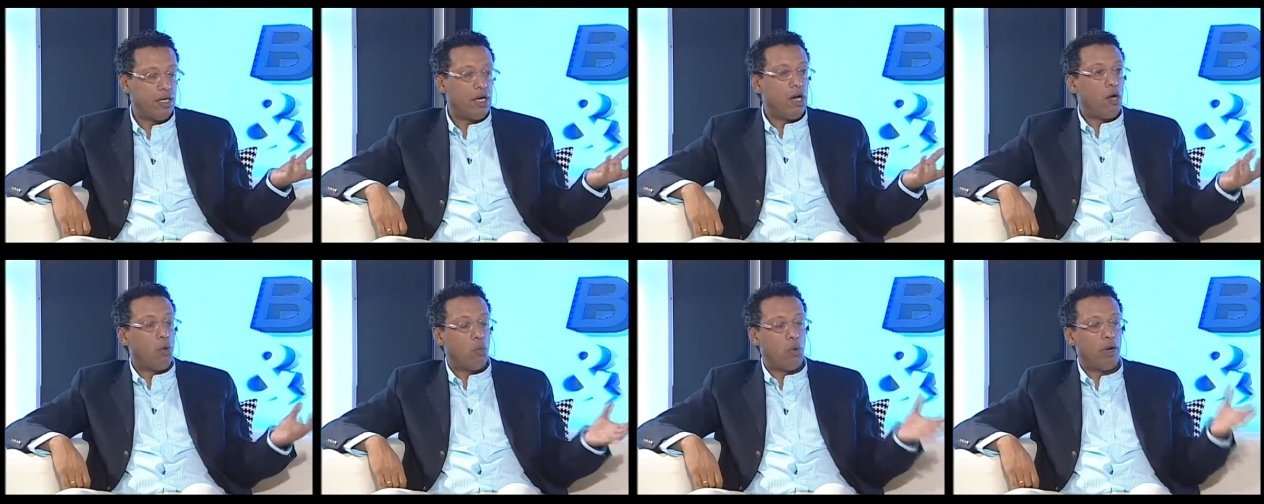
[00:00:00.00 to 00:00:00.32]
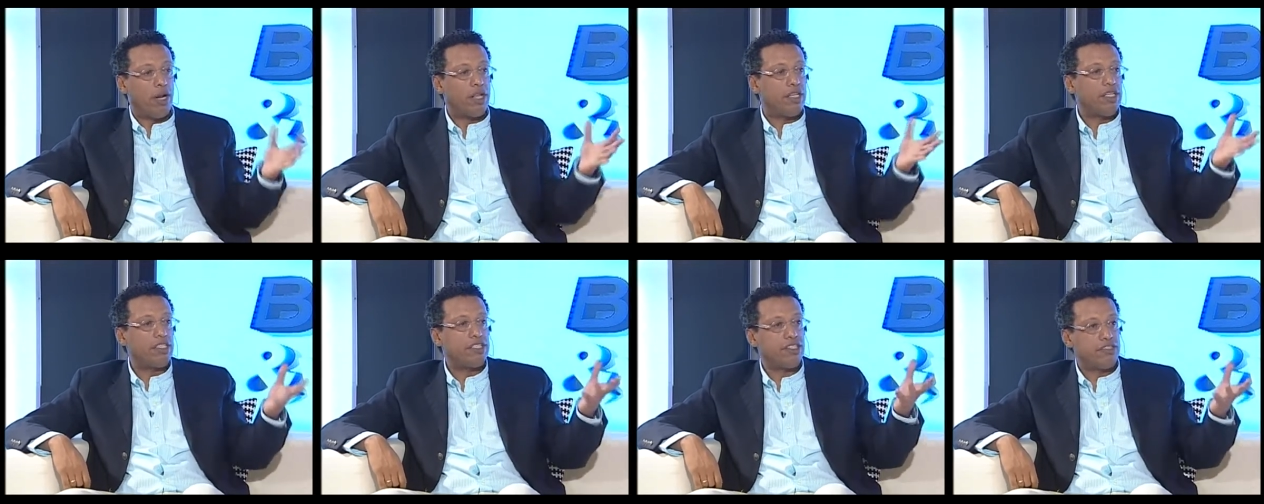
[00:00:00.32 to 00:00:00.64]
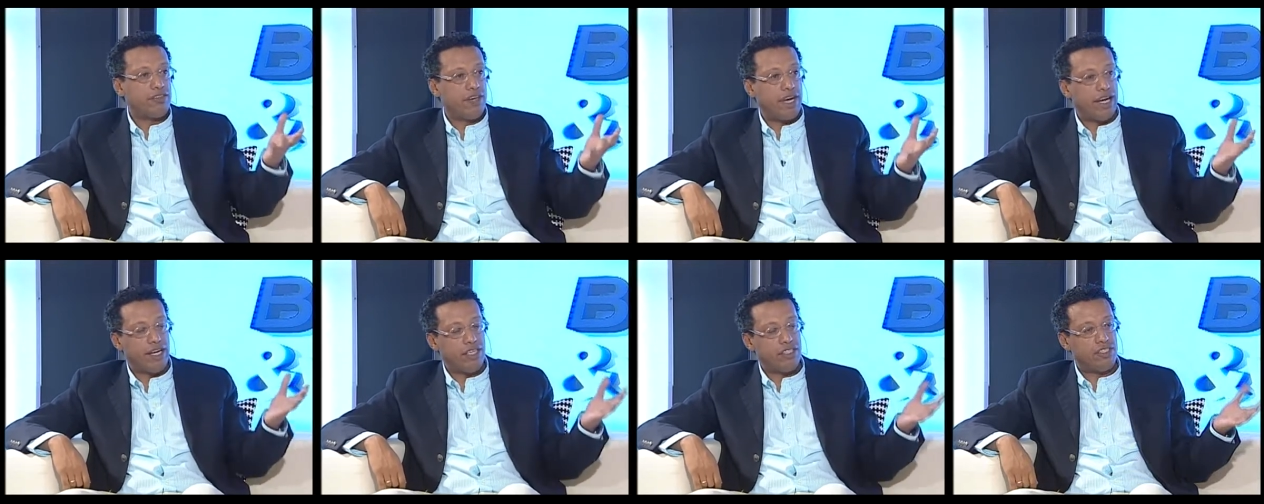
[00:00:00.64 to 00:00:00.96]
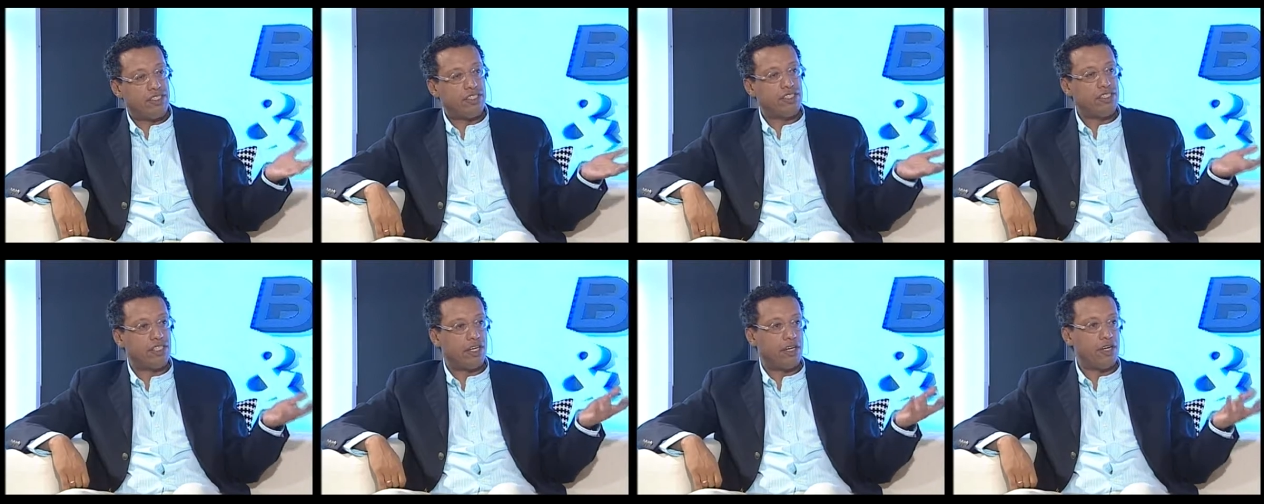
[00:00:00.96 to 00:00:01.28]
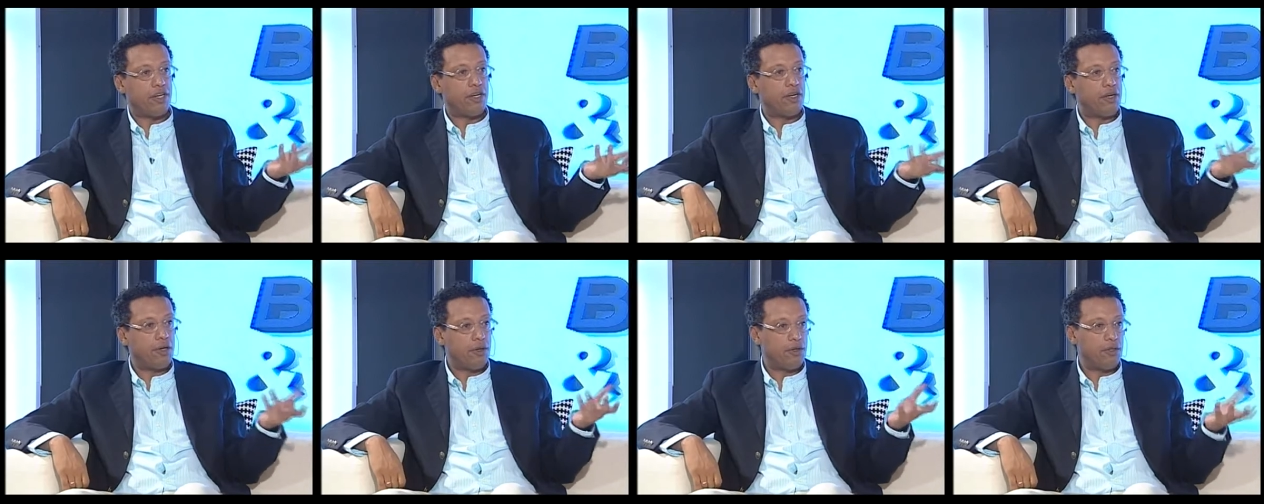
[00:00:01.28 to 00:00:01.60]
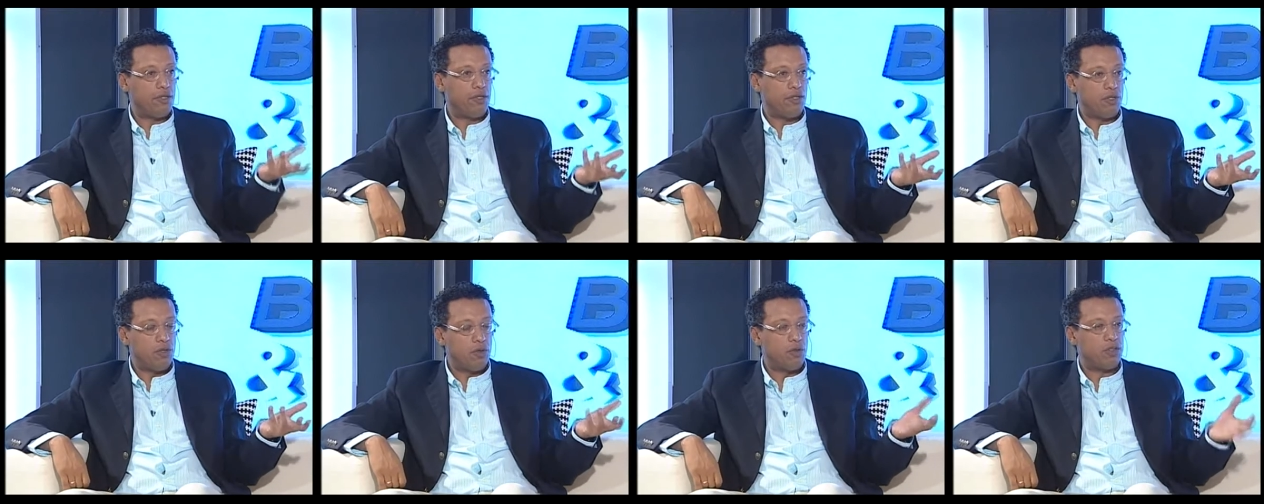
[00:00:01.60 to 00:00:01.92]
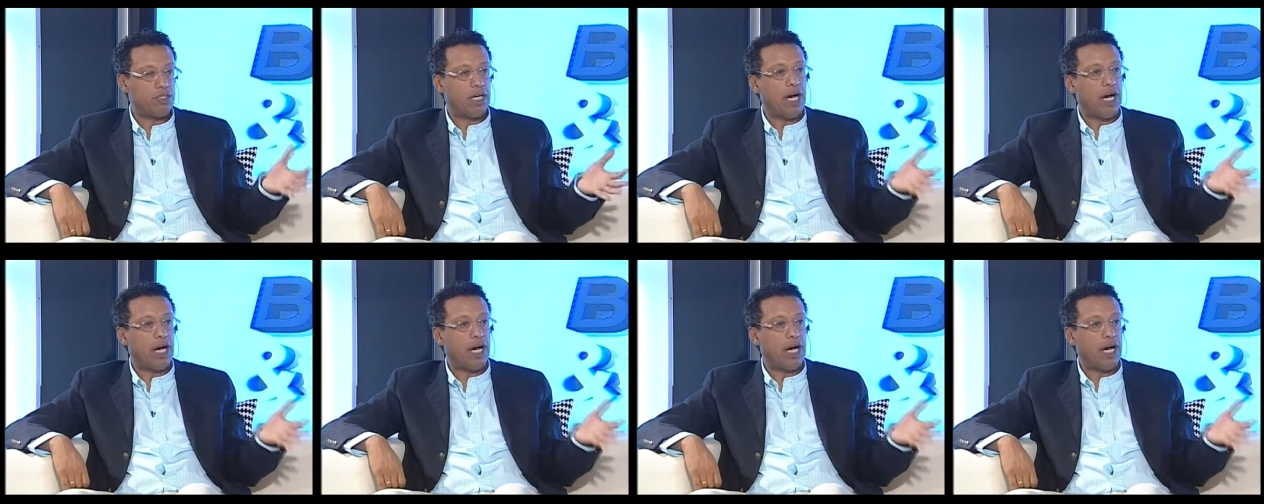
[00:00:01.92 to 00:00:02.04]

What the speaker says: What are the strategies are you going to use?